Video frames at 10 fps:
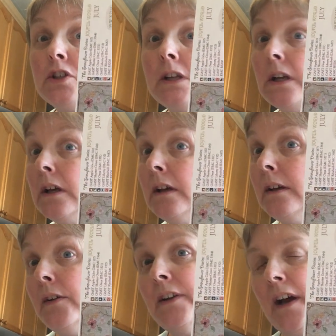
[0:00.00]

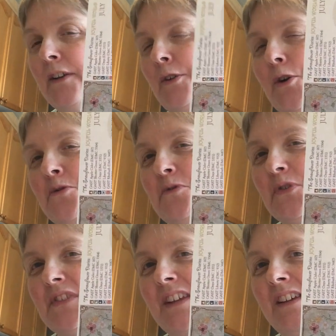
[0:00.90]
it. I don't know. We'll
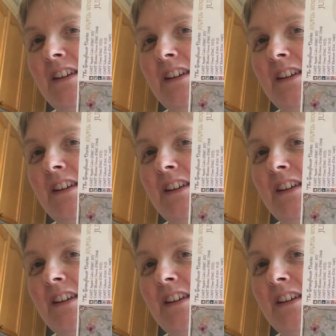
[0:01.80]
see.